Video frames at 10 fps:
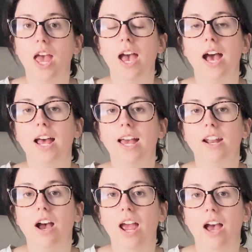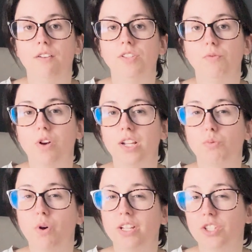and I have some nice
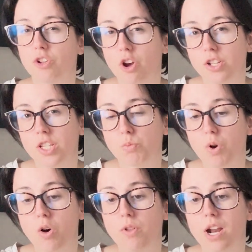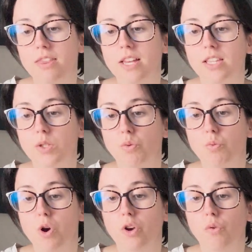white skirts as well that I think this will
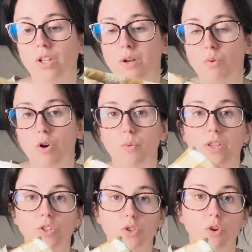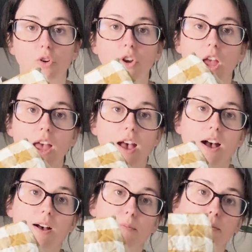work really well with. So
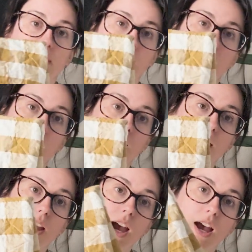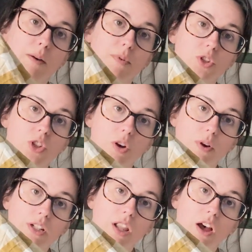yeah, I am so
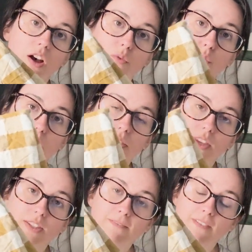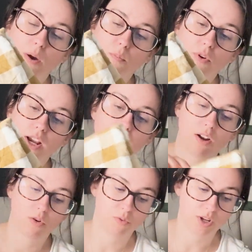in love with this fabric, and
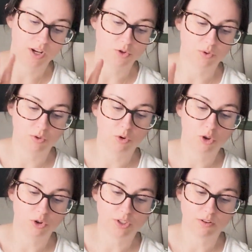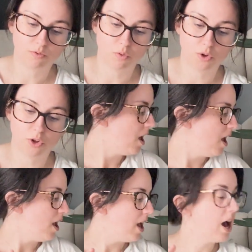I'll do a little close up for you.
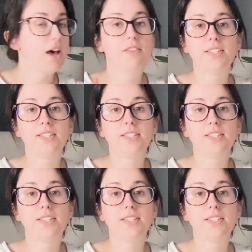The